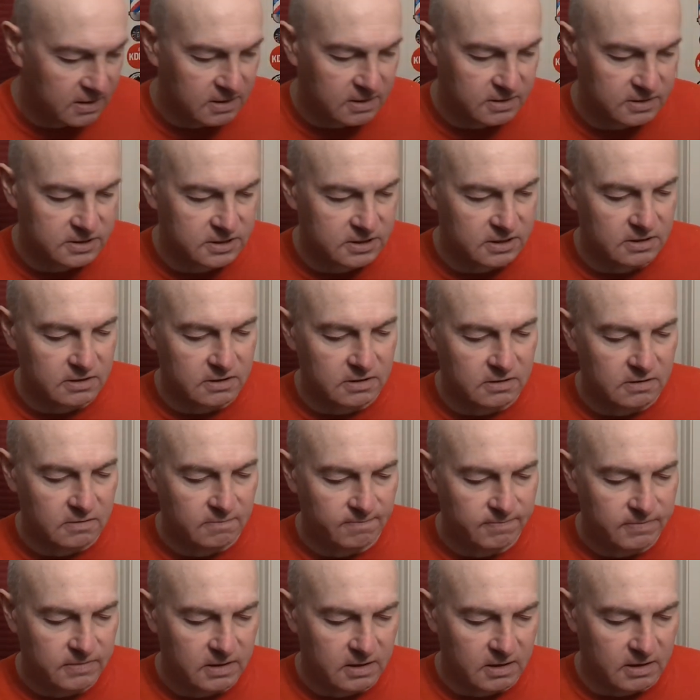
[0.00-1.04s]
It's on
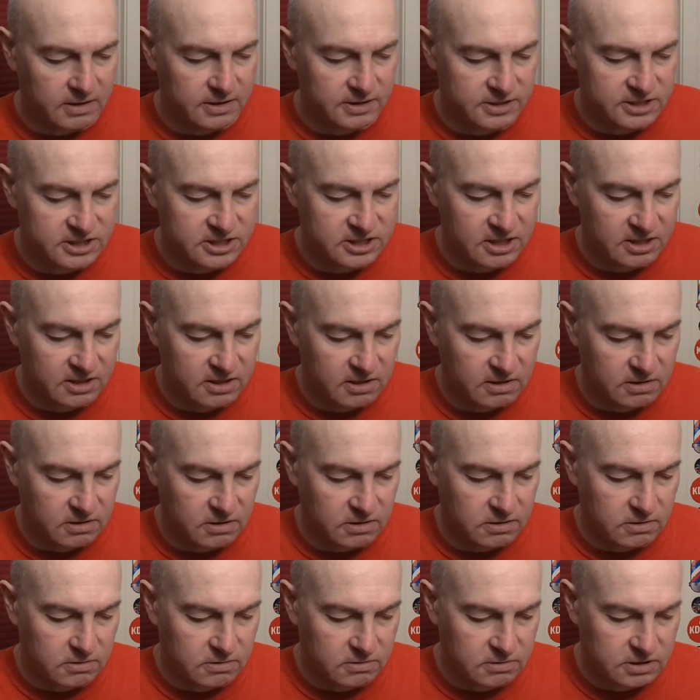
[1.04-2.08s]
its
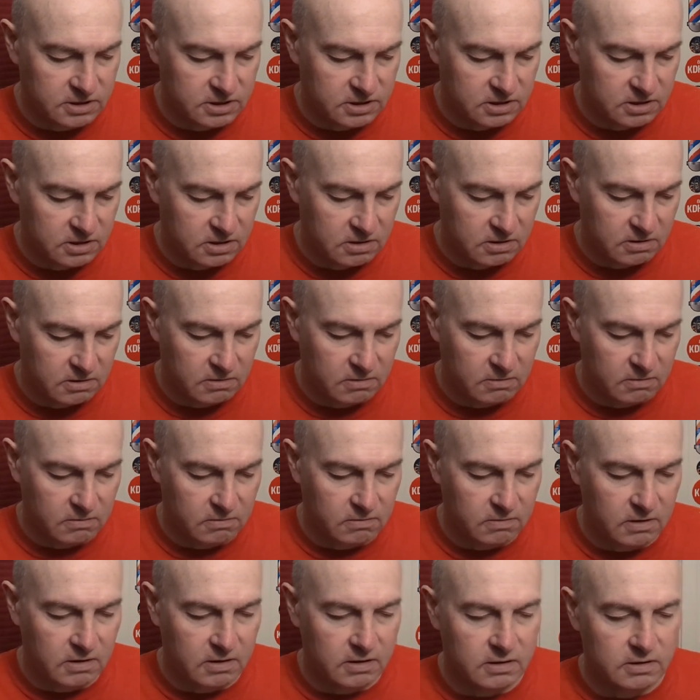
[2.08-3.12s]
second use,
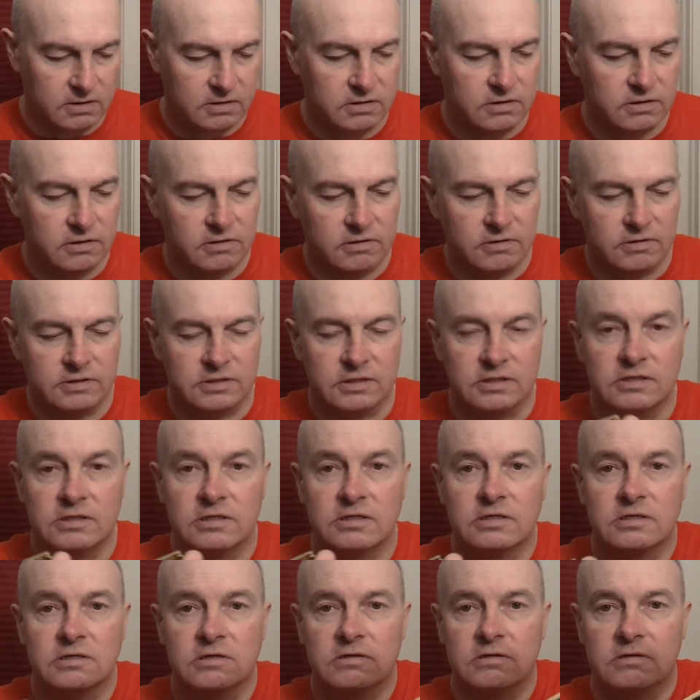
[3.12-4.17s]
and there's an
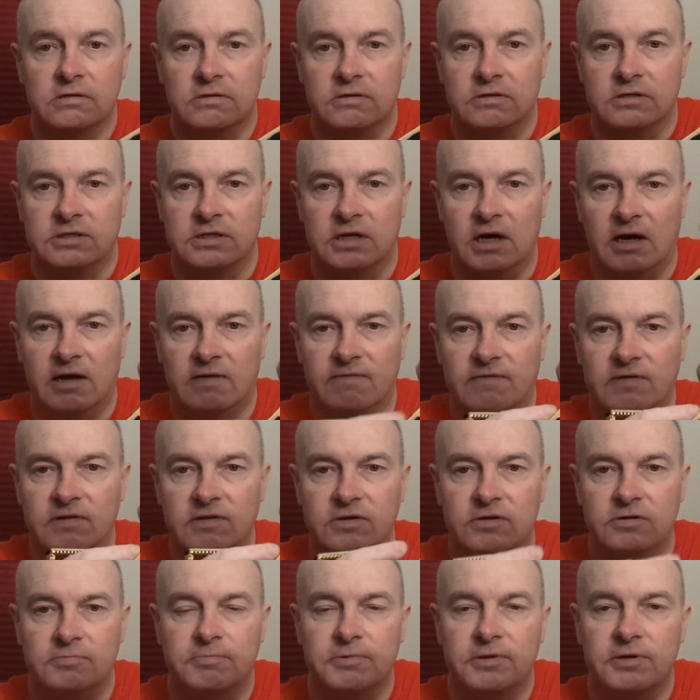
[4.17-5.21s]

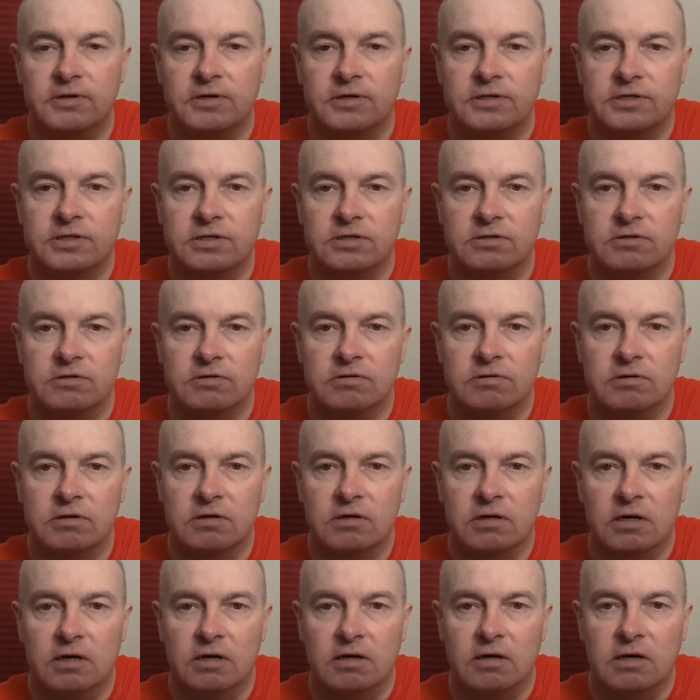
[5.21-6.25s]
envelope there
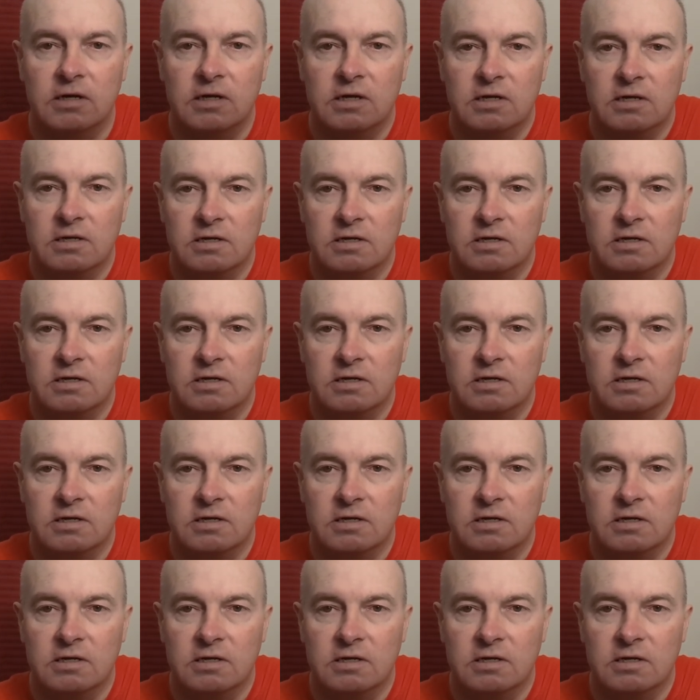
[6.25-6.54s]
too.